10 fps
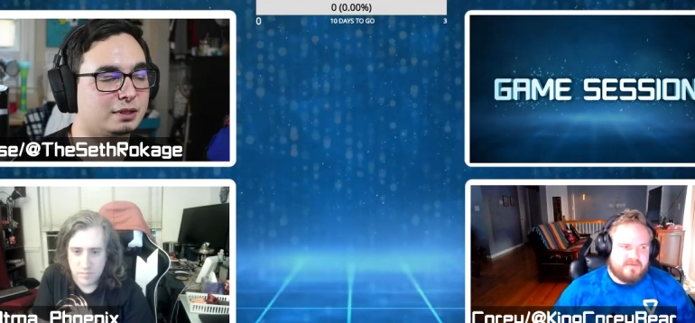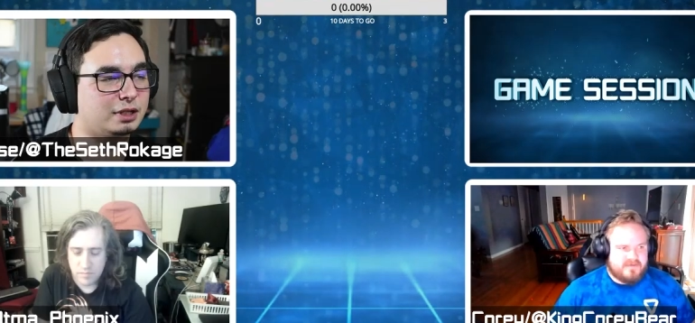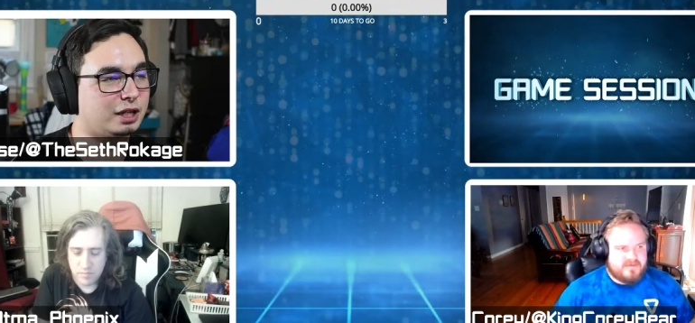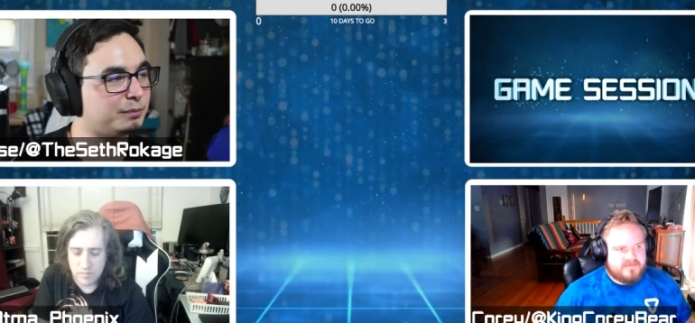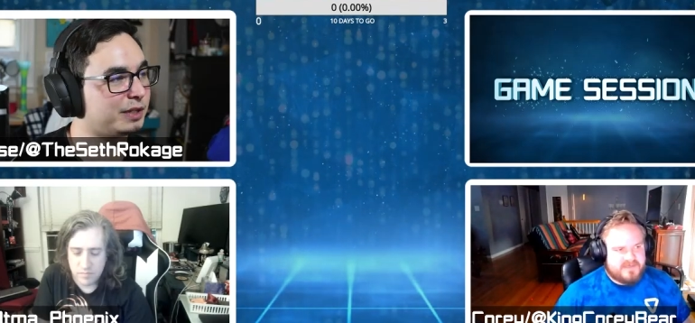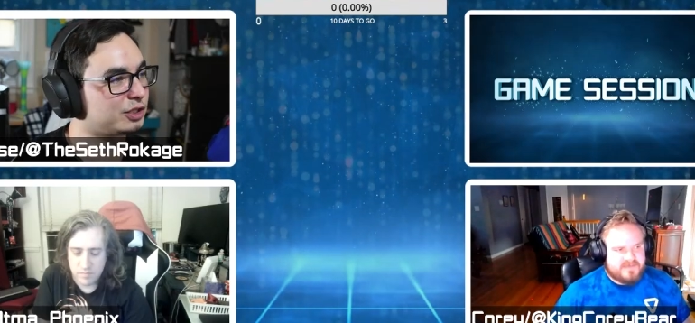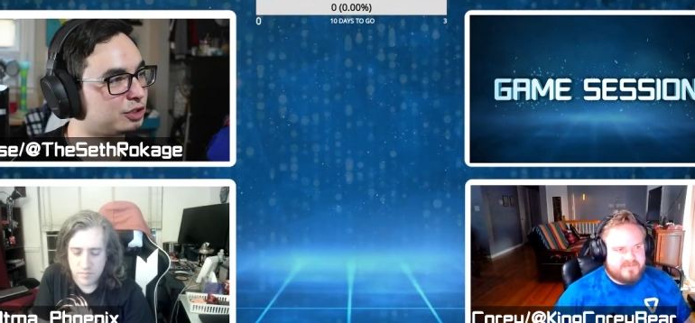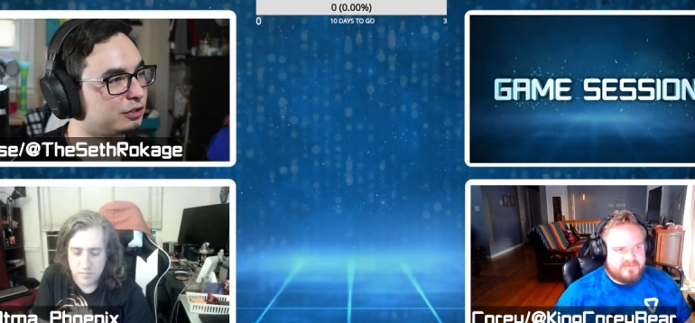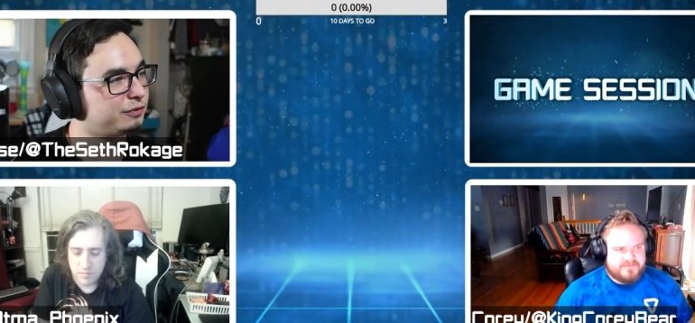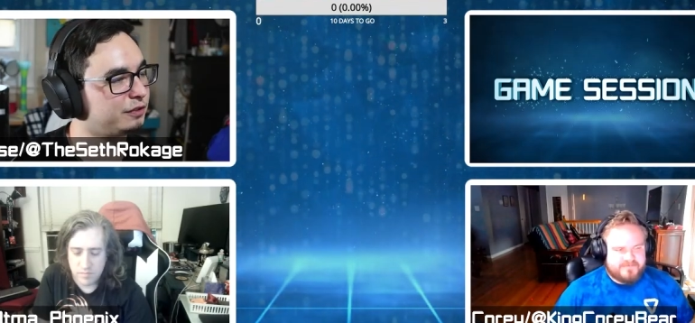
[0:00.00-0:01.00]
Speaker 1: I'm not
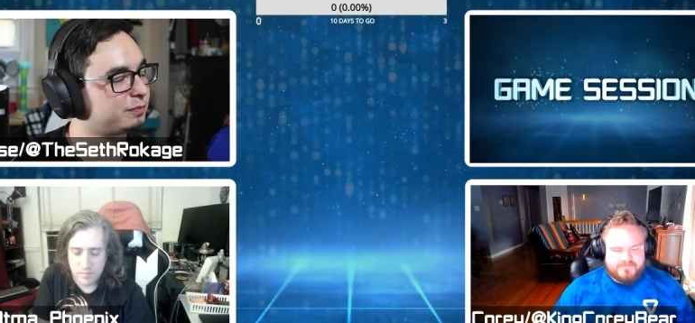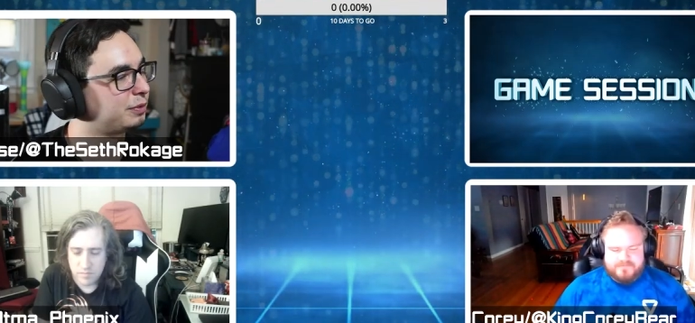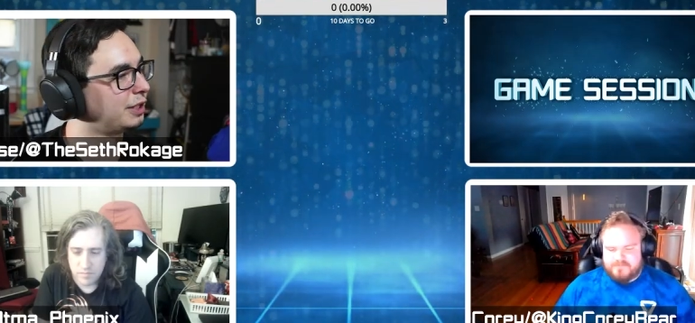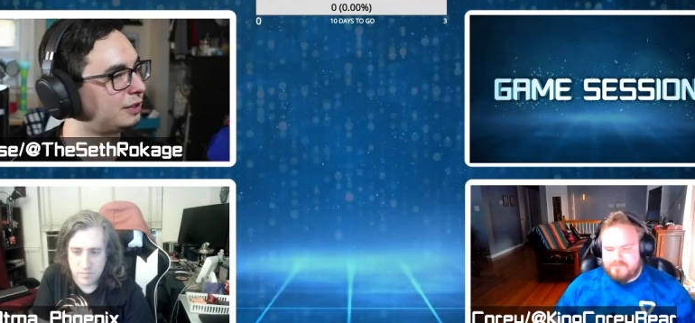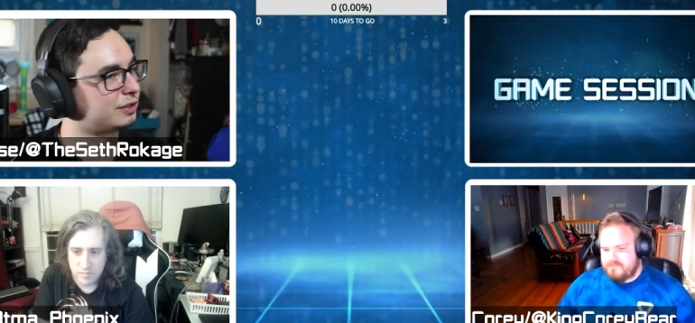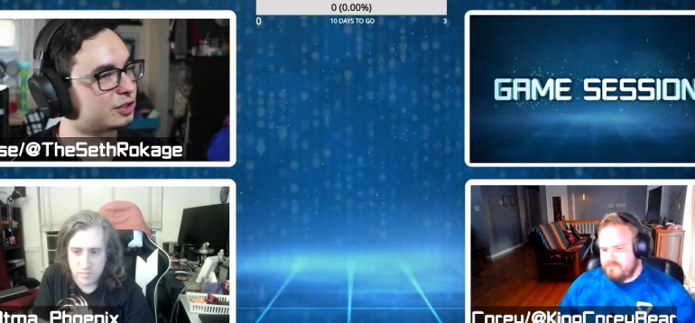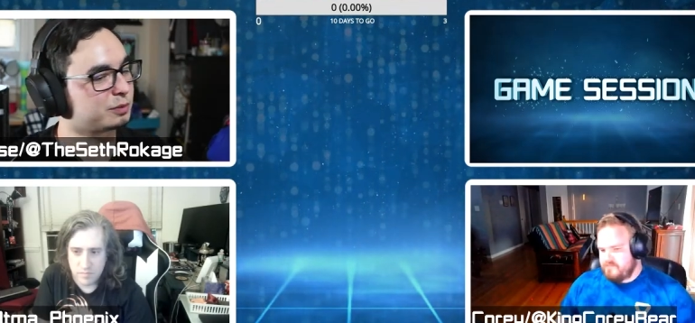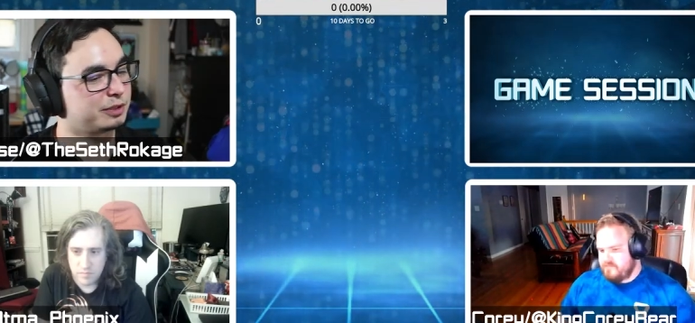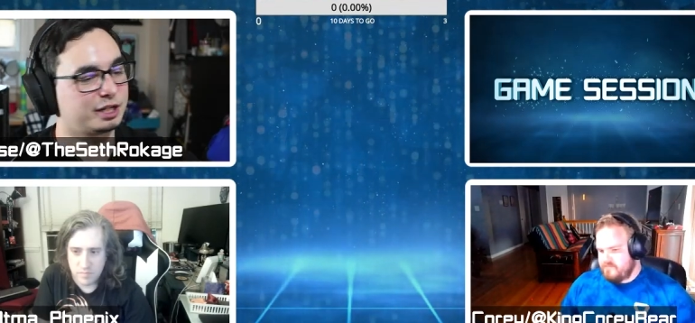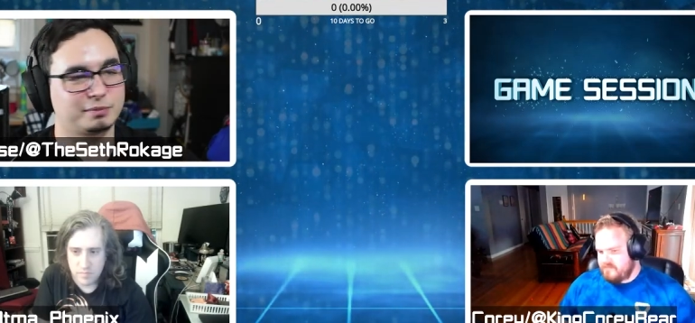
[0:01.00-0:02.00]
sure if you've played this
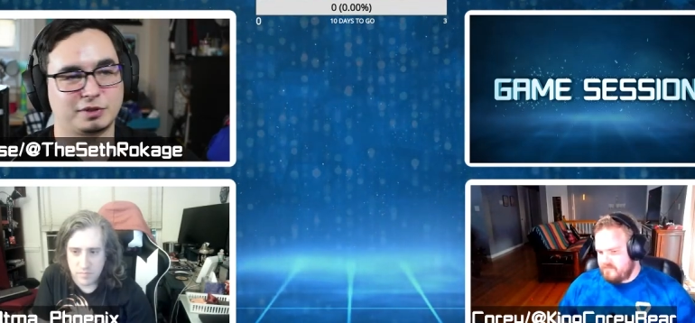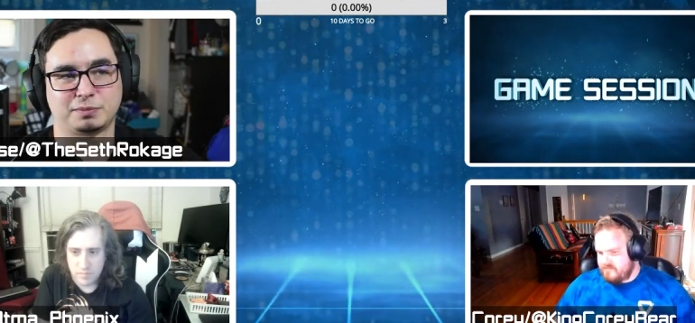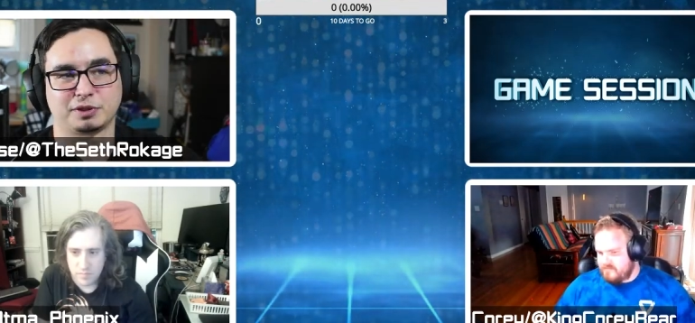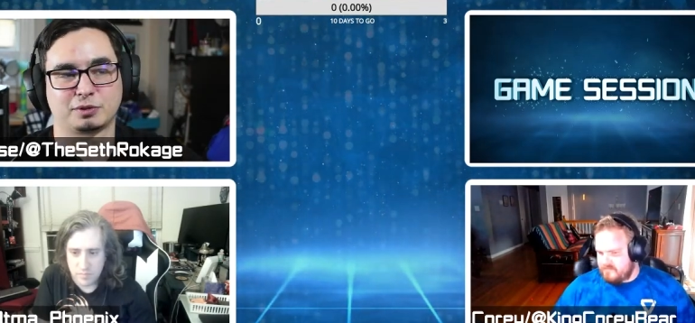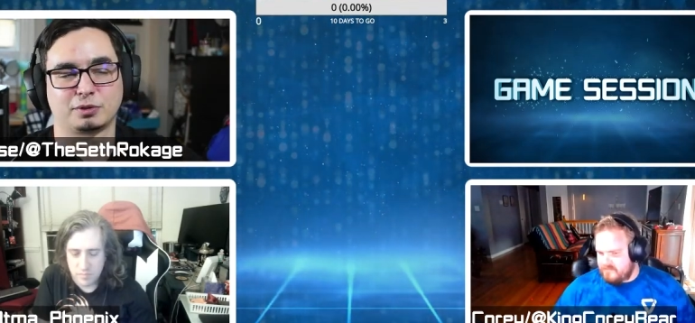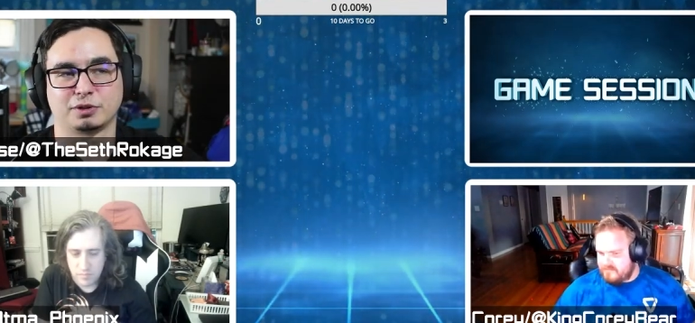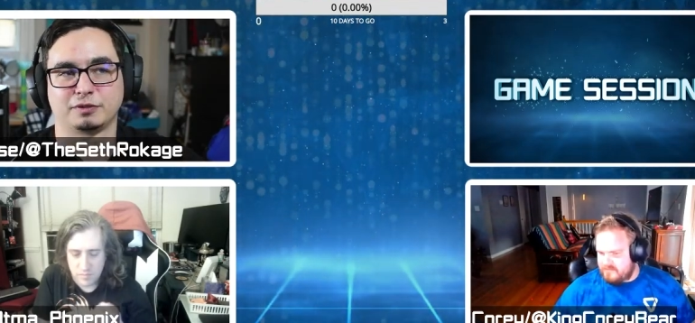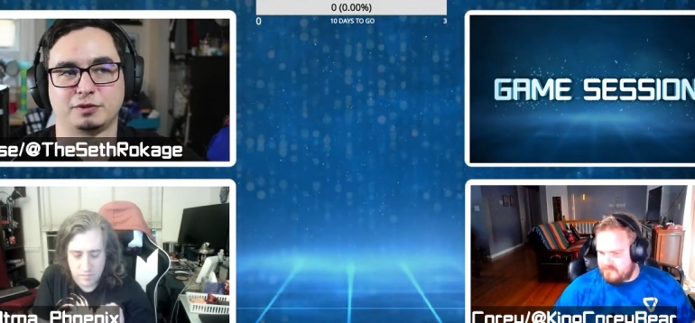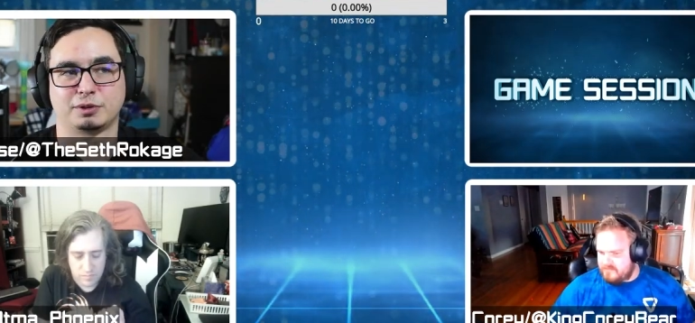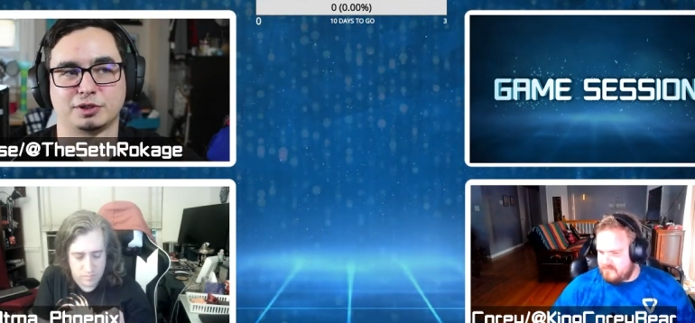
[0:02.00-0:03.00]
one, Atma, but Corey,
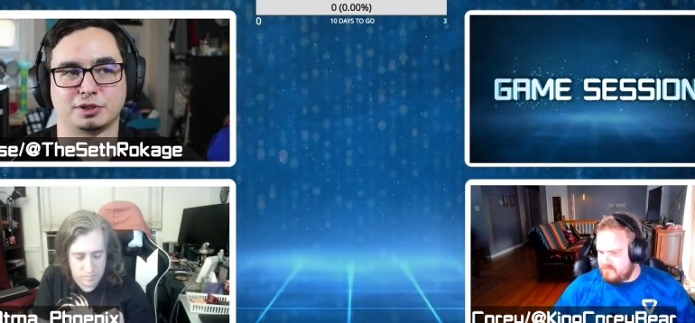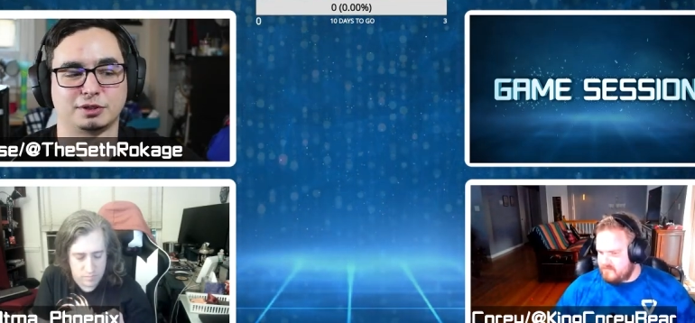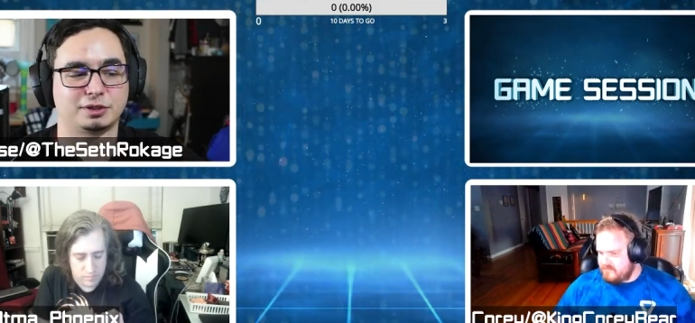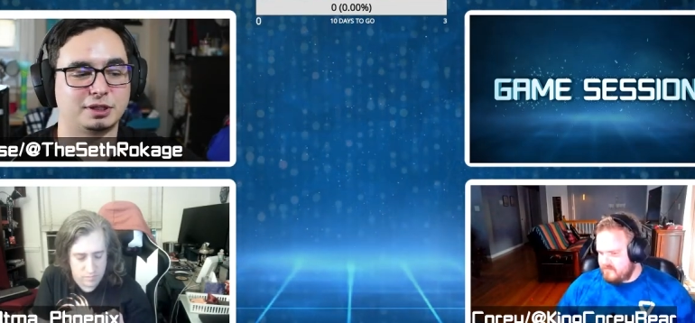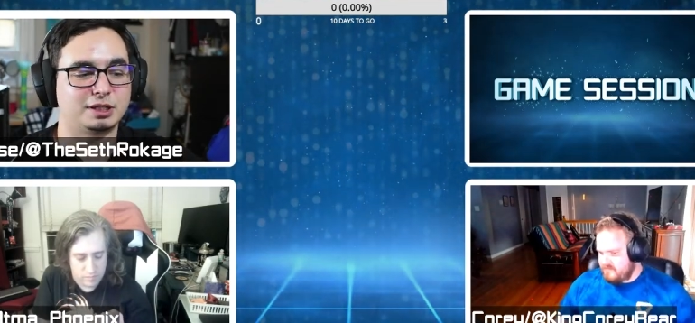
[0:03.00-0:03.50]
if you want to